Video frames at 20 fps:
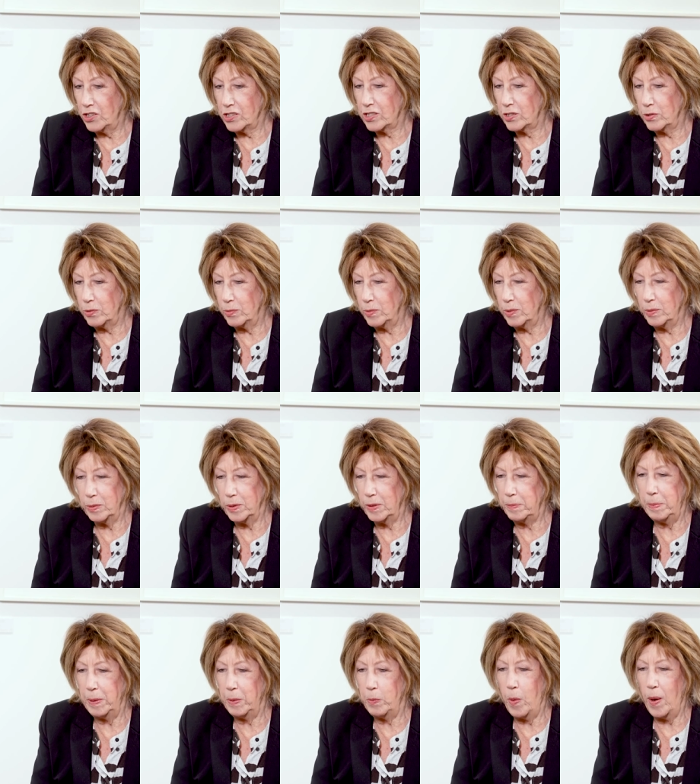just thought, well, would
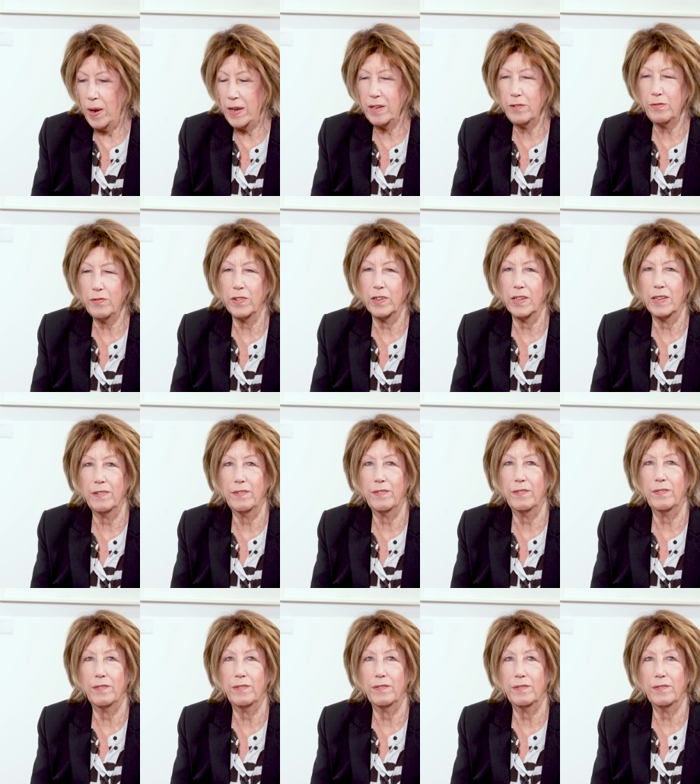it be wonderful
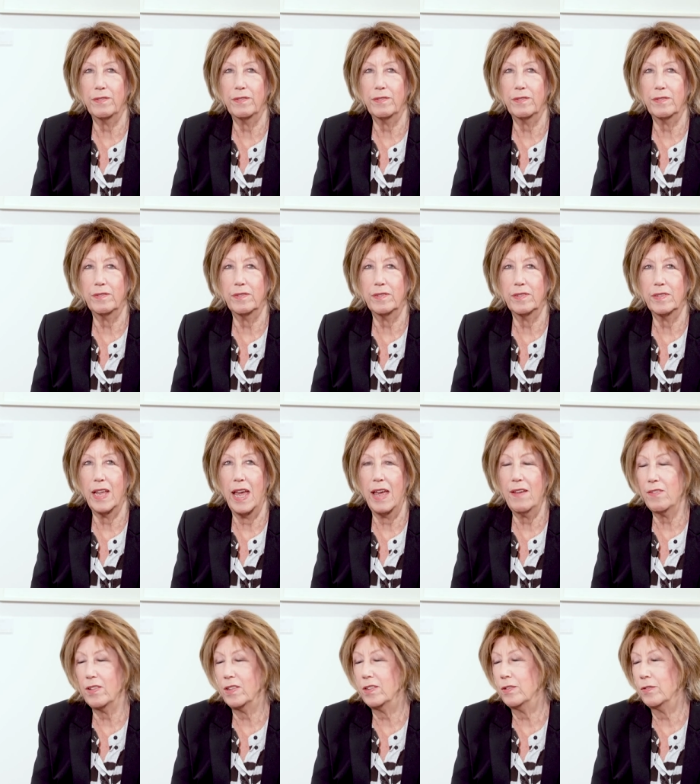if
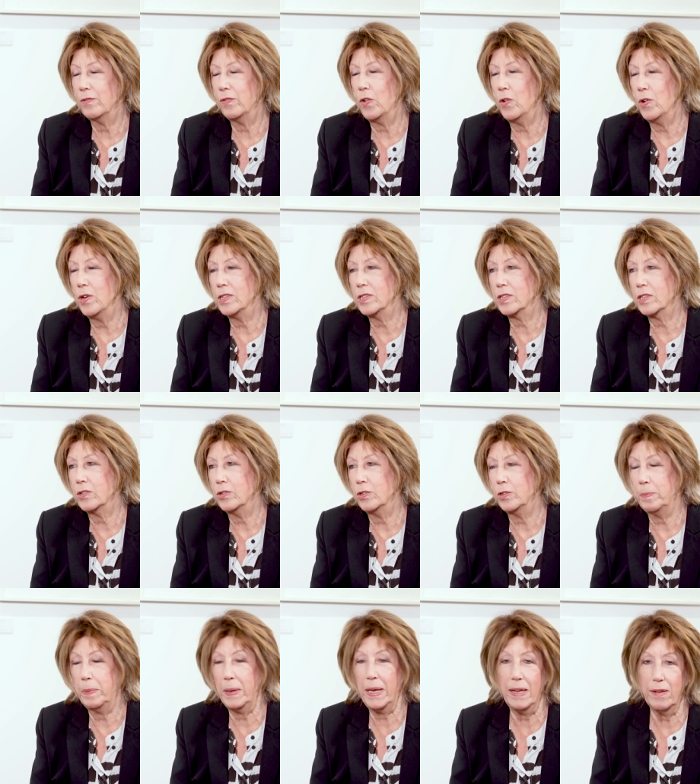ever the voice
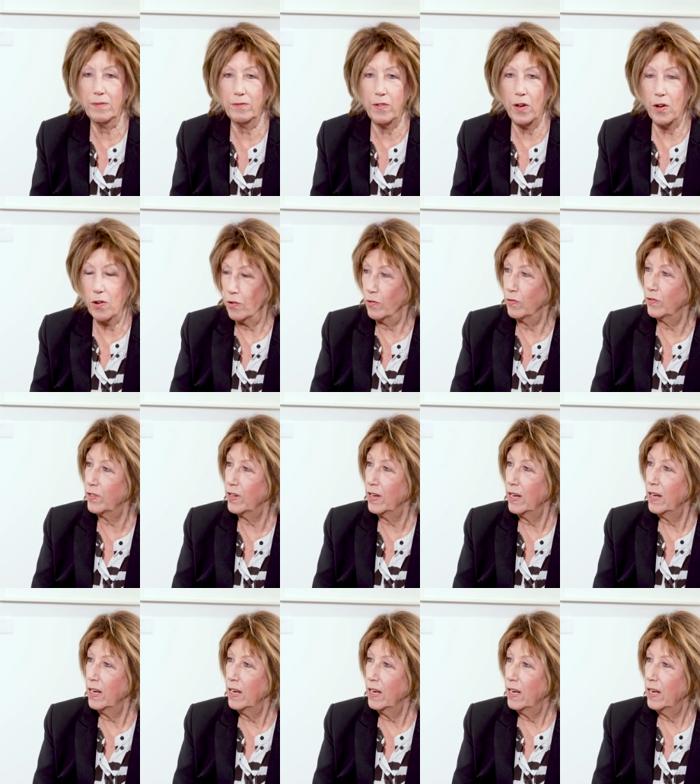could be involved
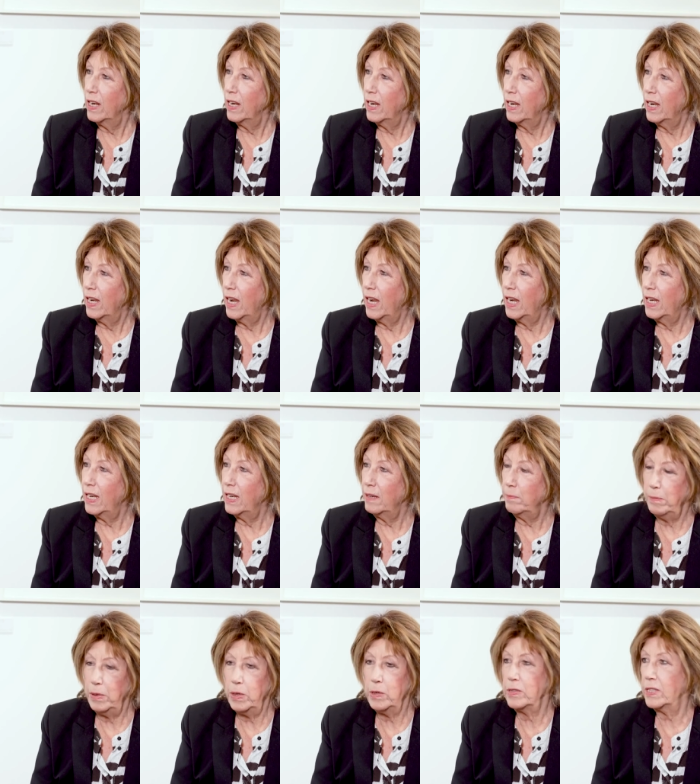in
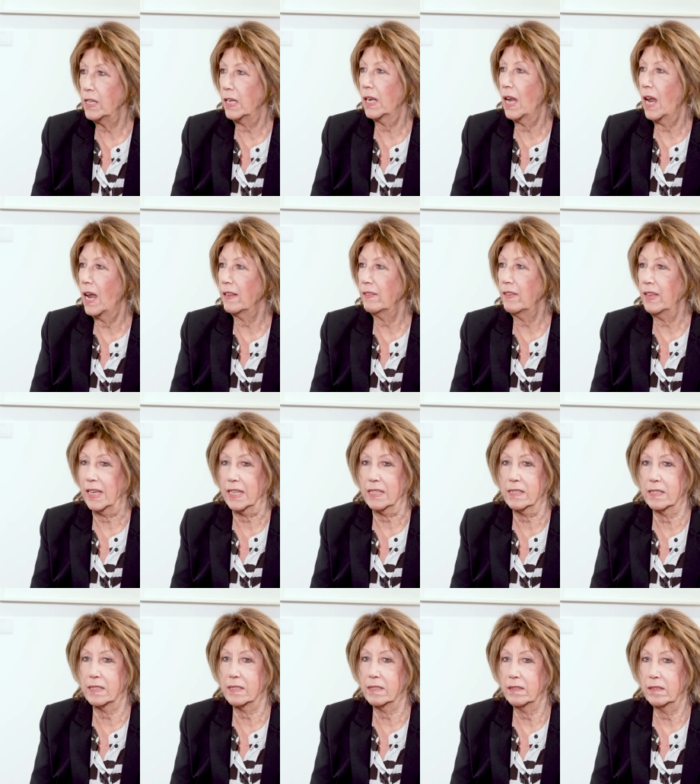music like
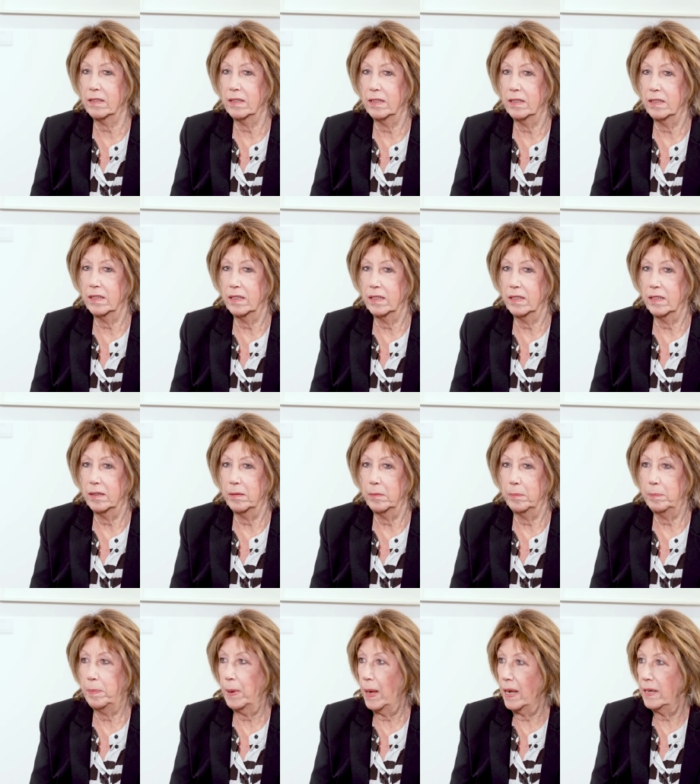this?
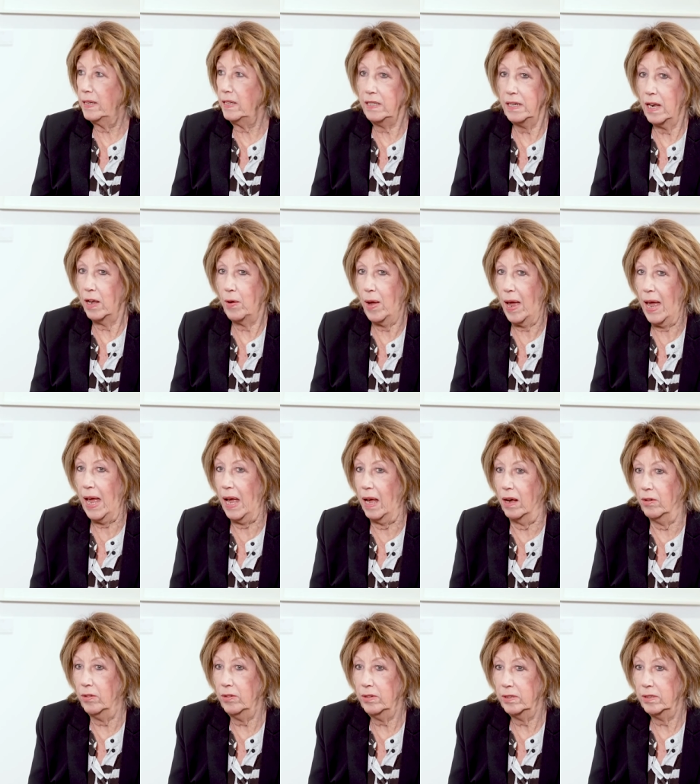But I didn't know
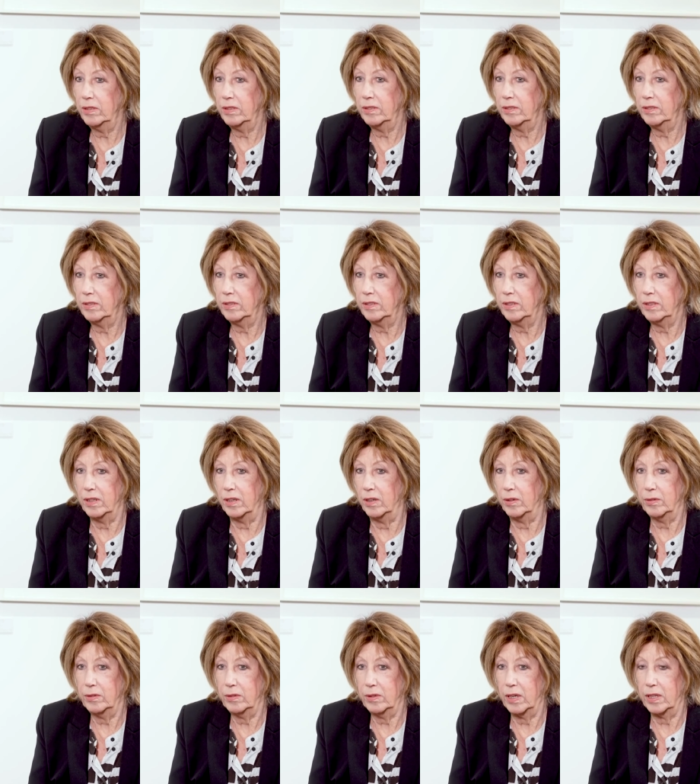how, you
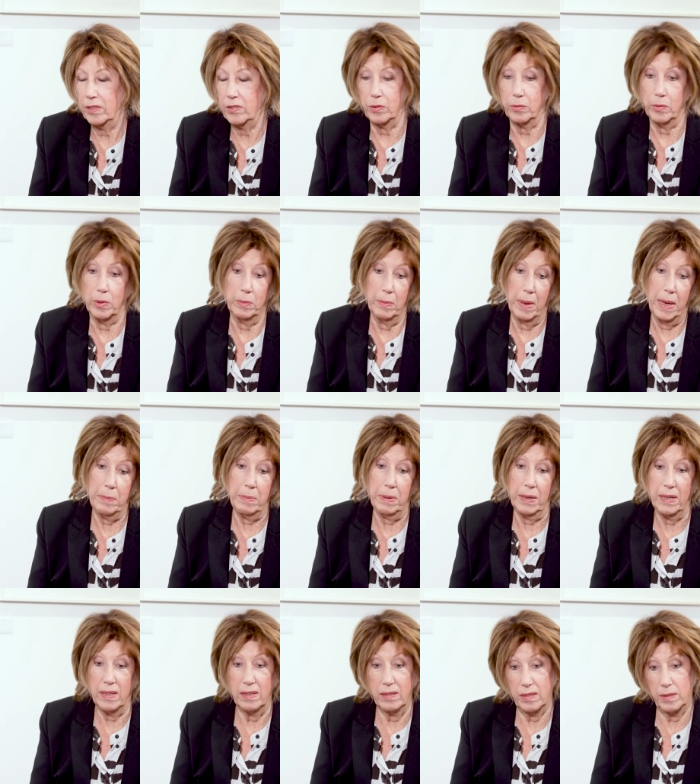know. I thought, well,
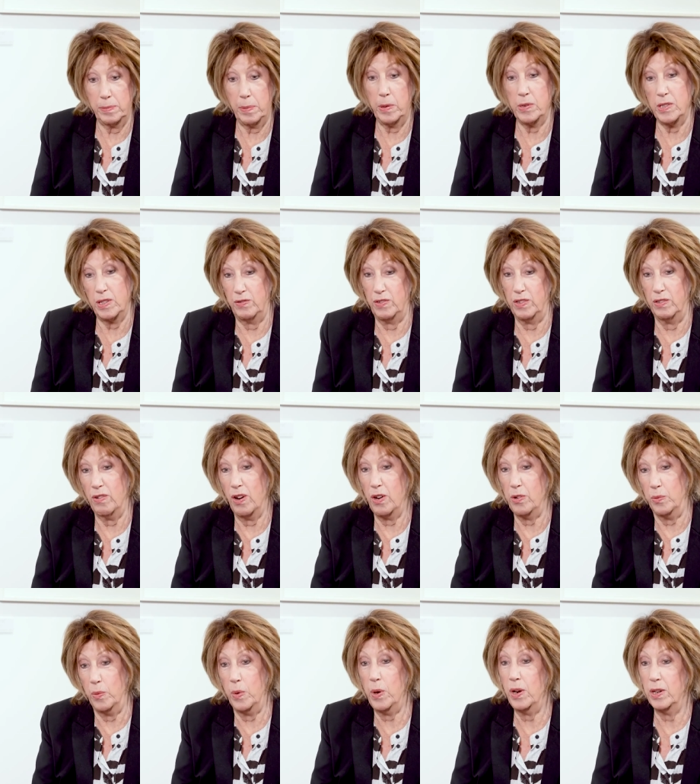maybe, I suppose if you
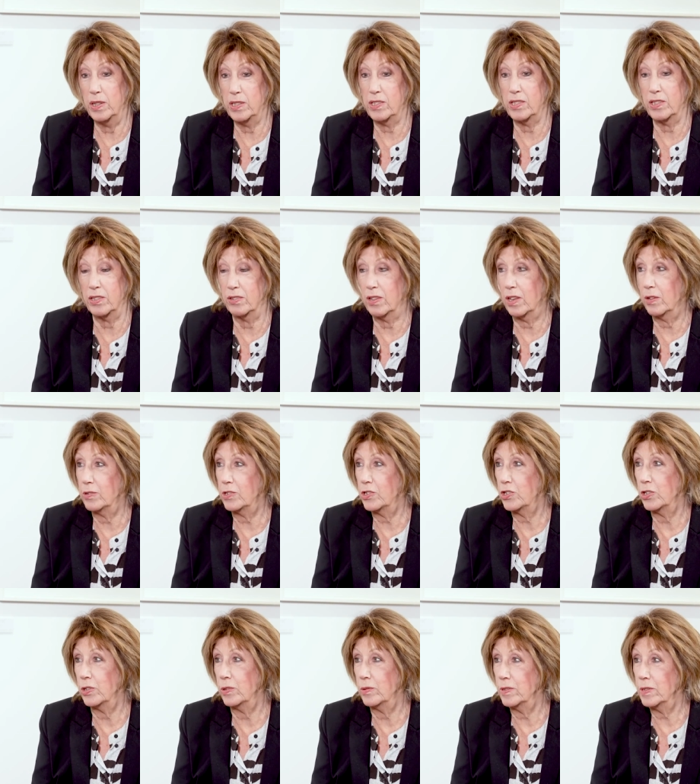wrote words to those
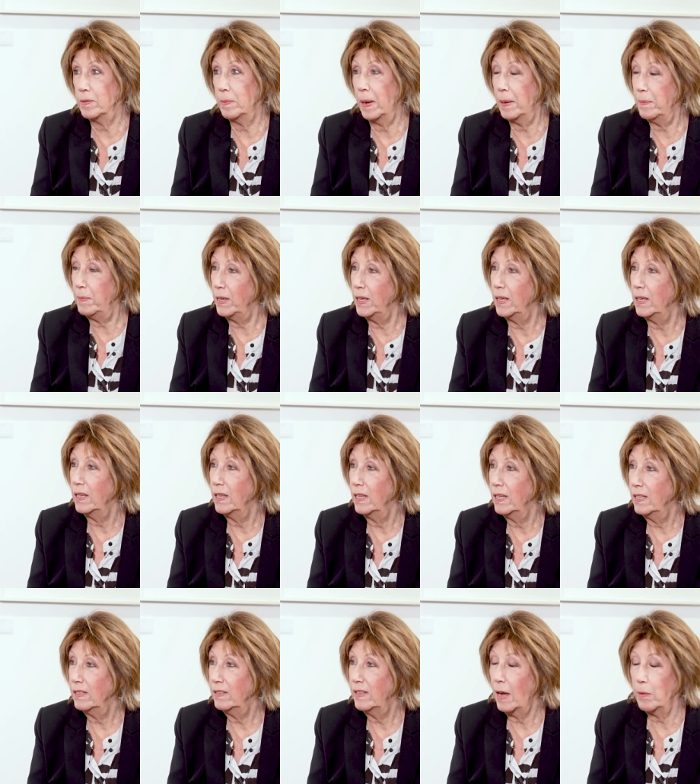tunes, maybe
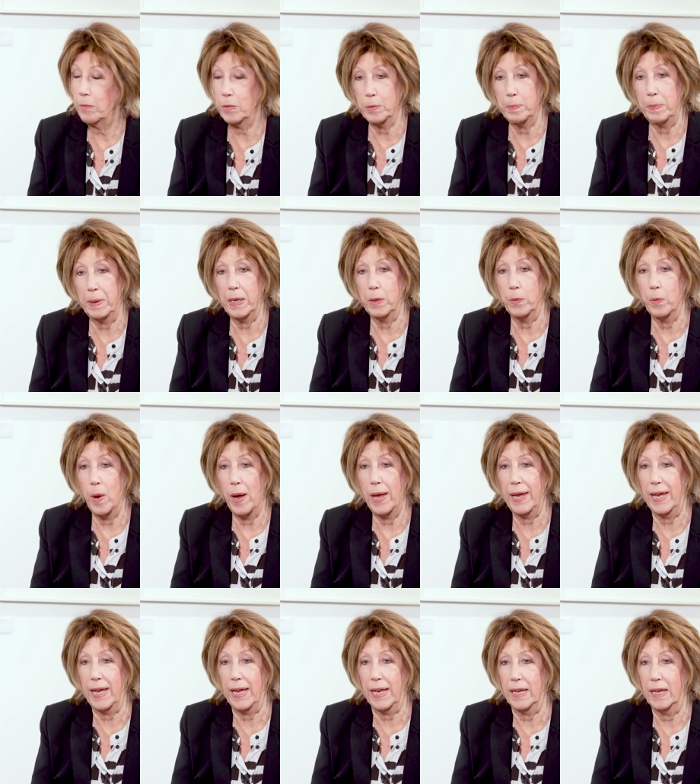that would be a
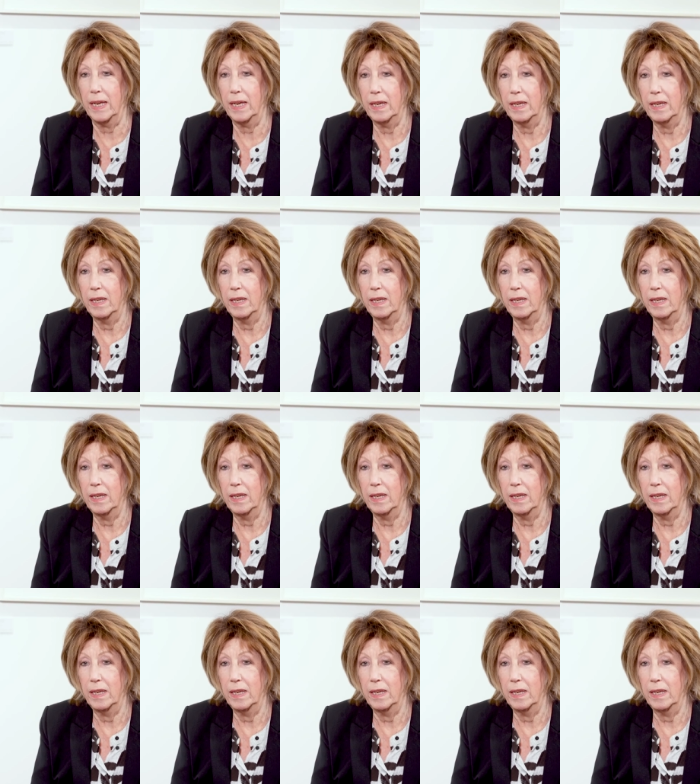way in.